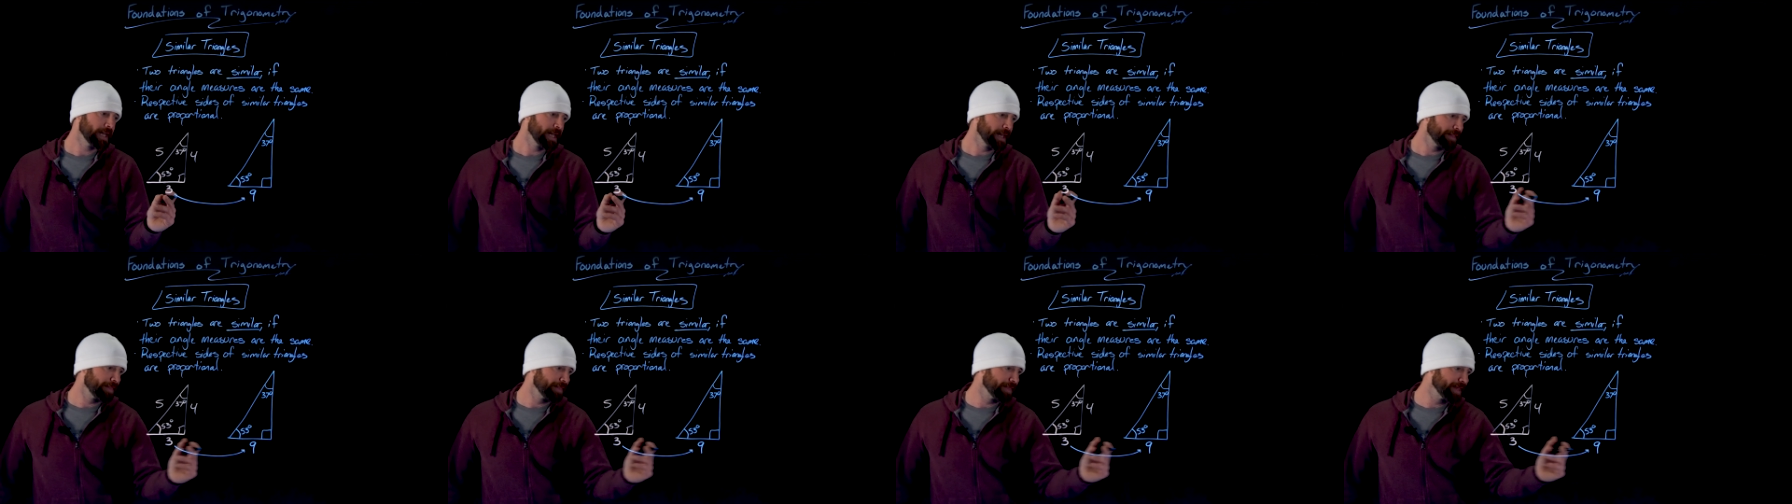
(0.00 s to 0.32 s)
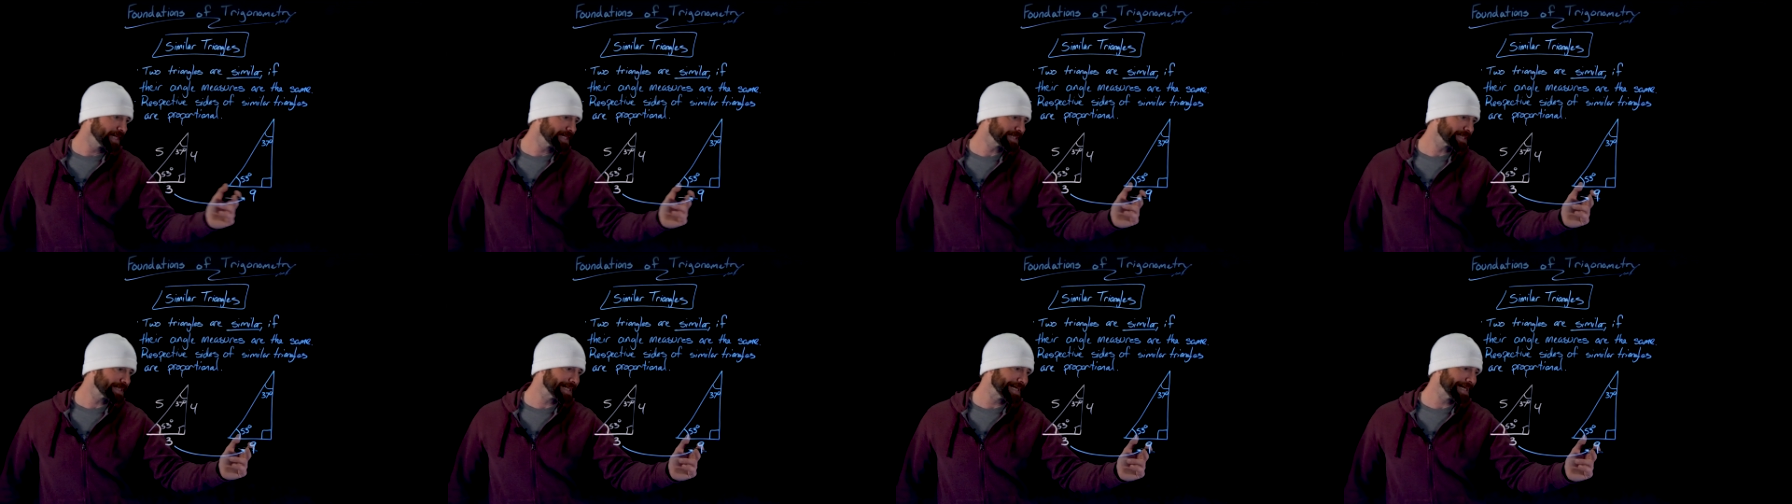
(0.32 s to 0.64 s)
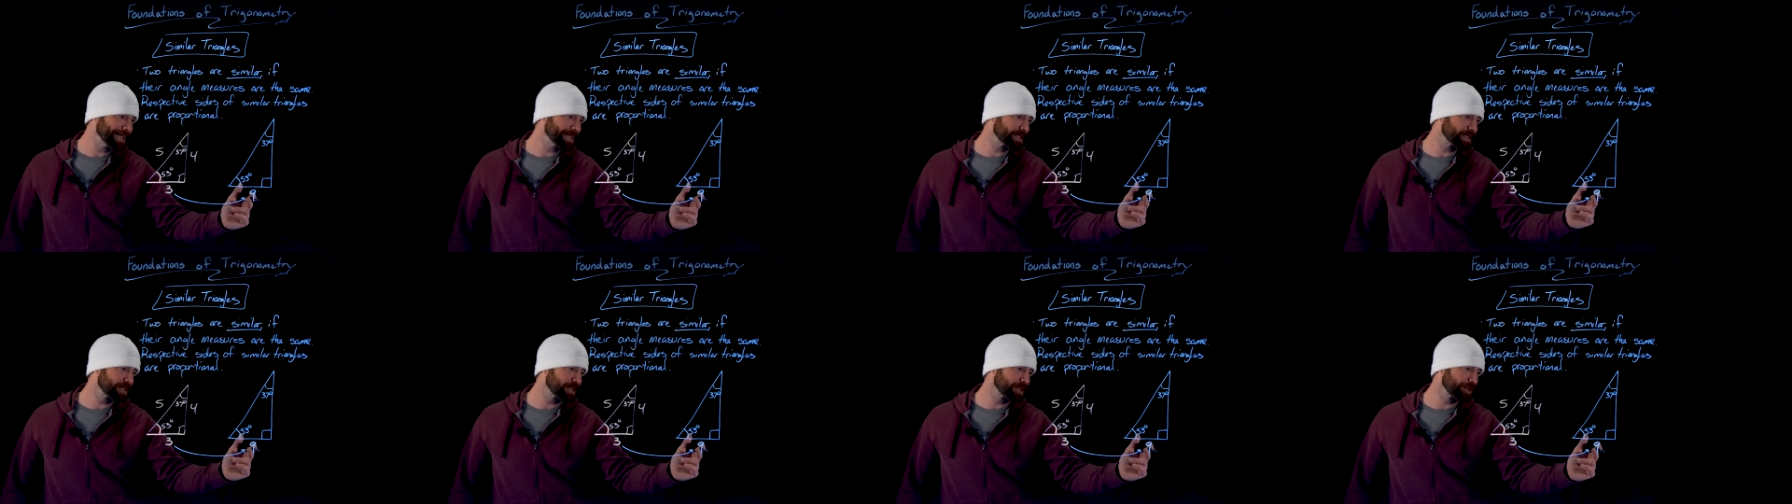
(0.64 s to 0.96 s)
this
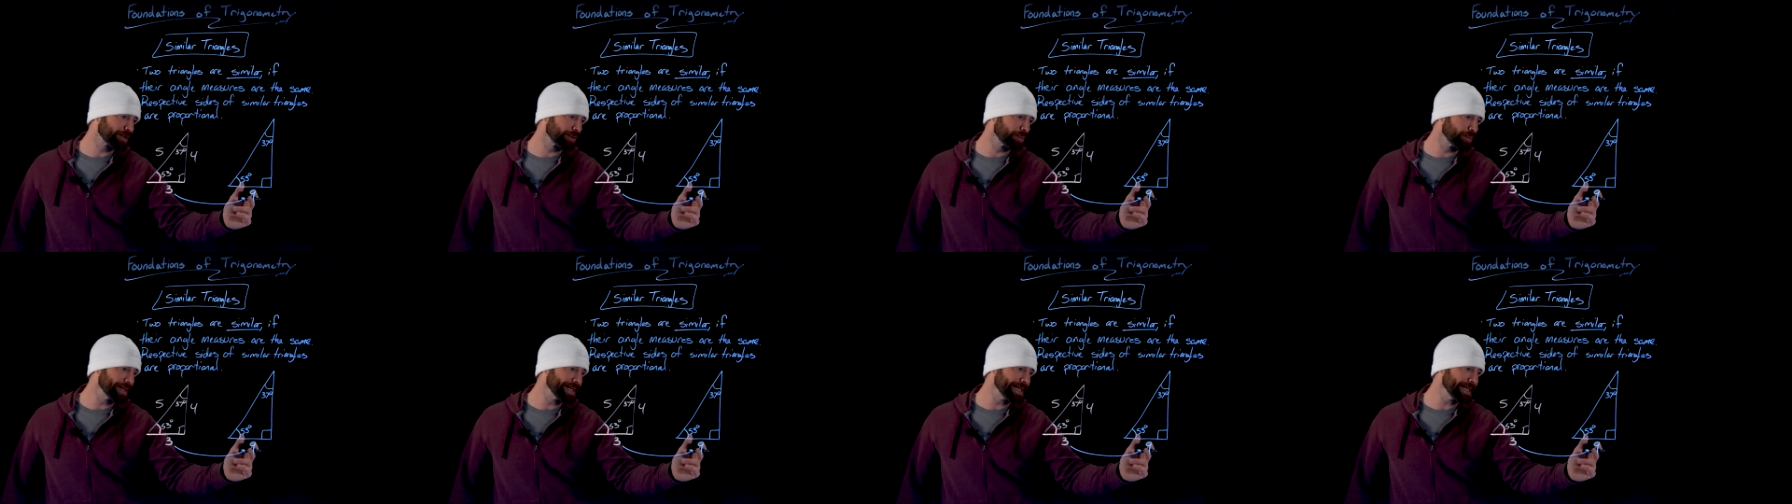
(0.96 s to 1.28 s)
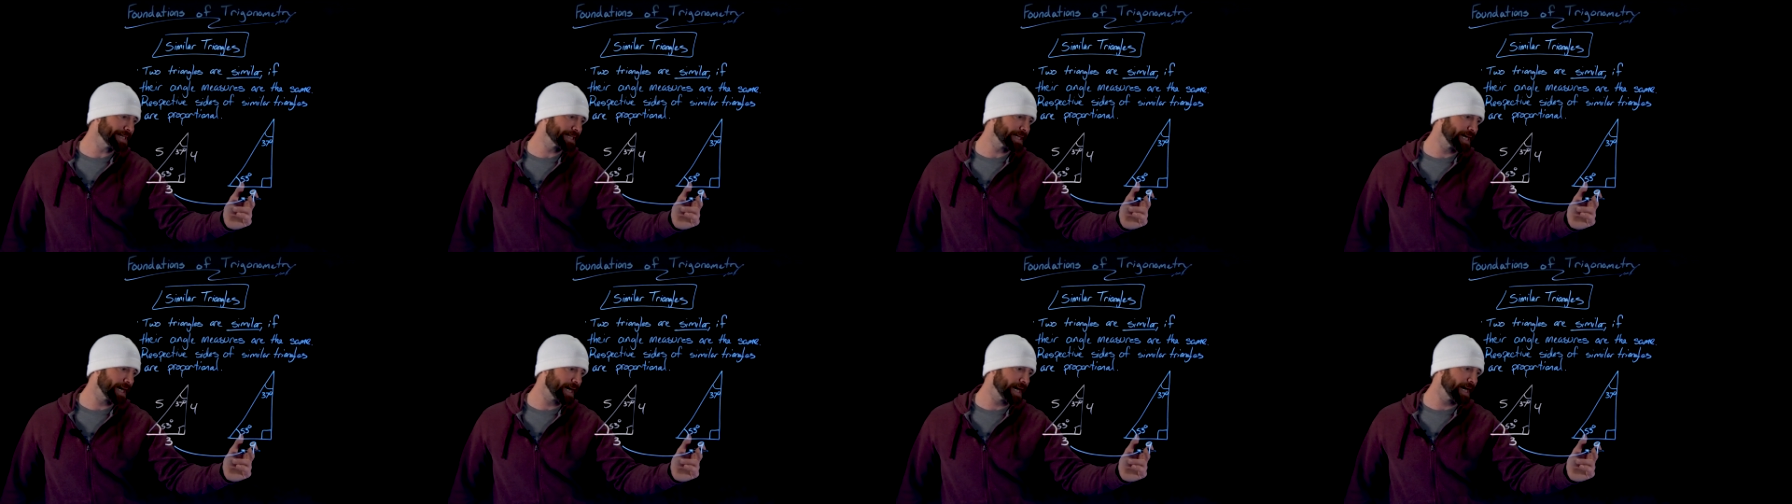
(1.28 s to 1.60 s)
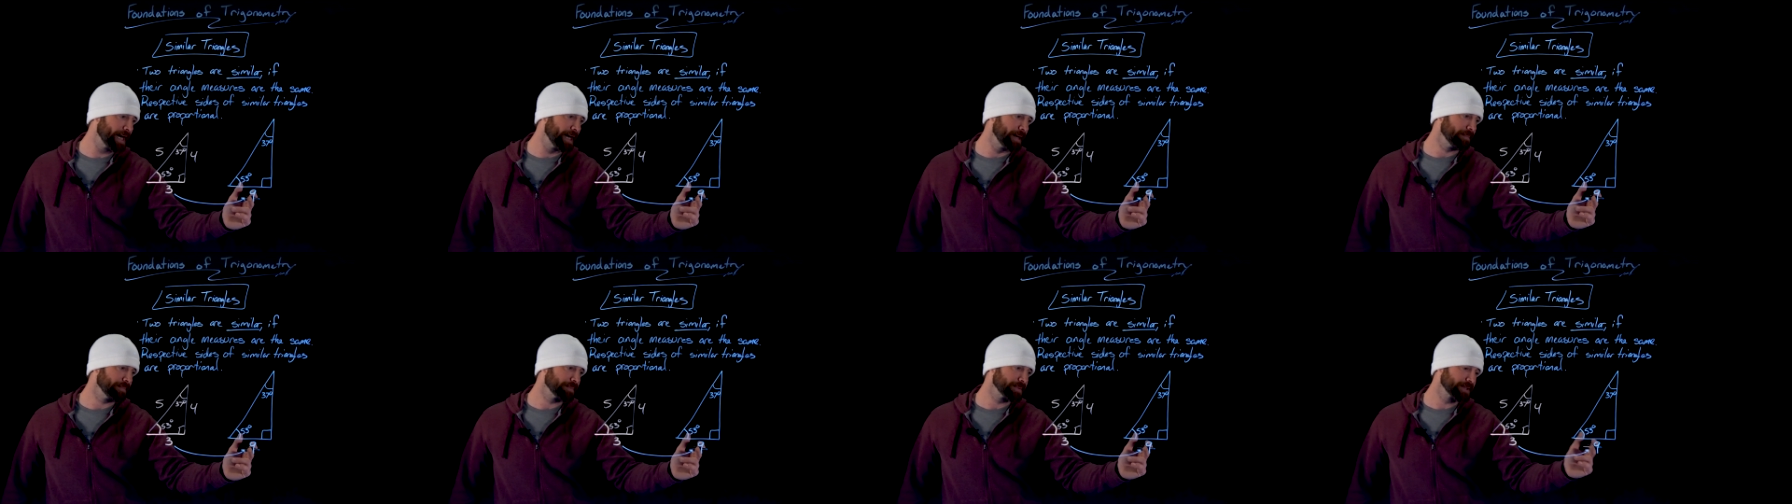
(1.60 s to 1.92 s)
is three
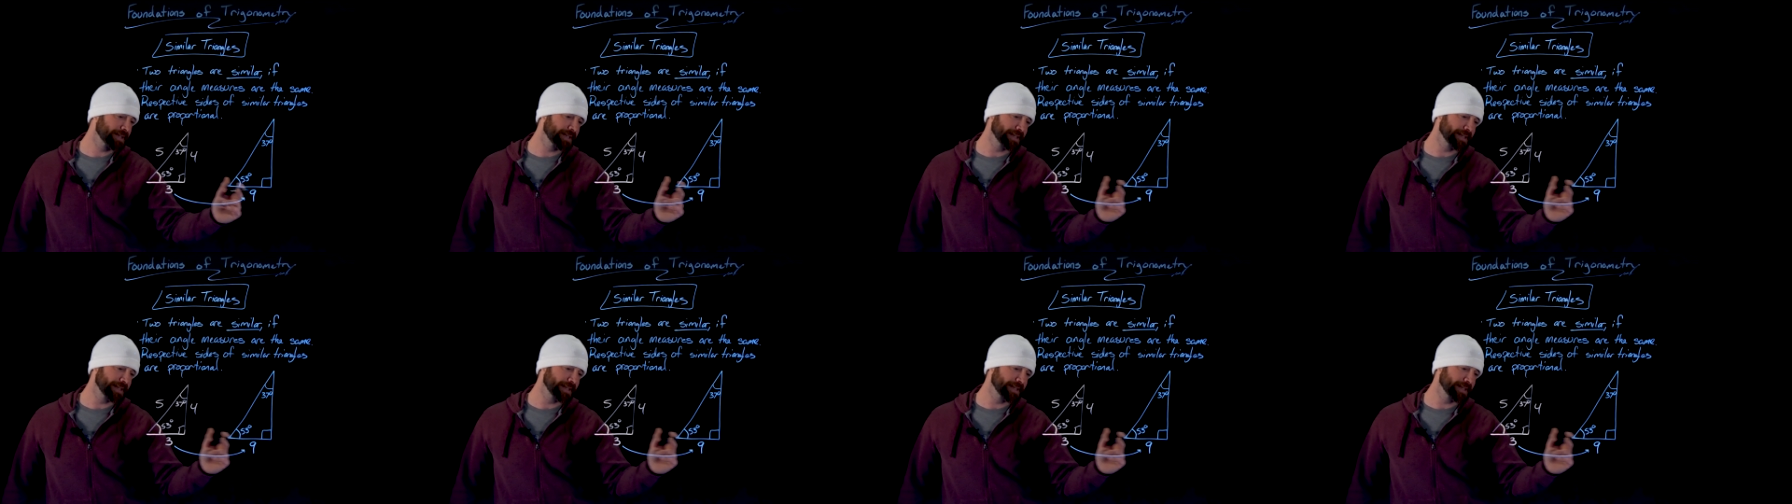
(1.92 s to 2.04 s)
times